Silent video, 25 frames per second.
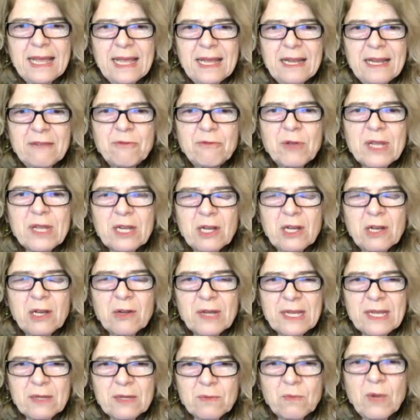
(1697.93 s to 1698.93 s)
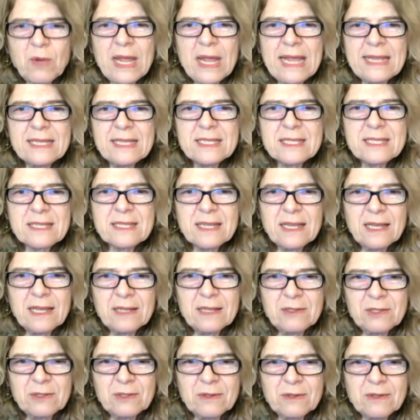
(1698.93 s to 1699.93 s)
And if we can look at ways
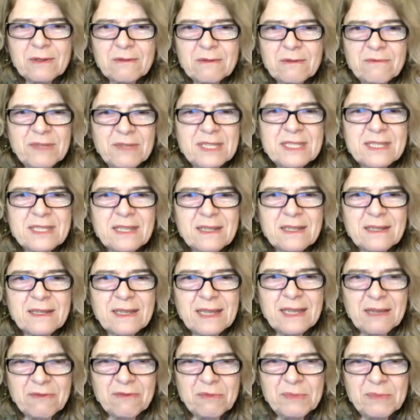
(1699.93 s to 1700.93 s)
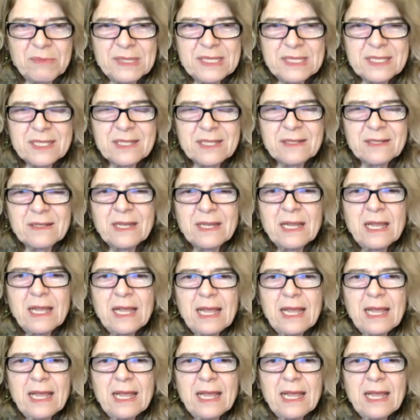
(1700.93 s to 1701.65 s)
to convince the government to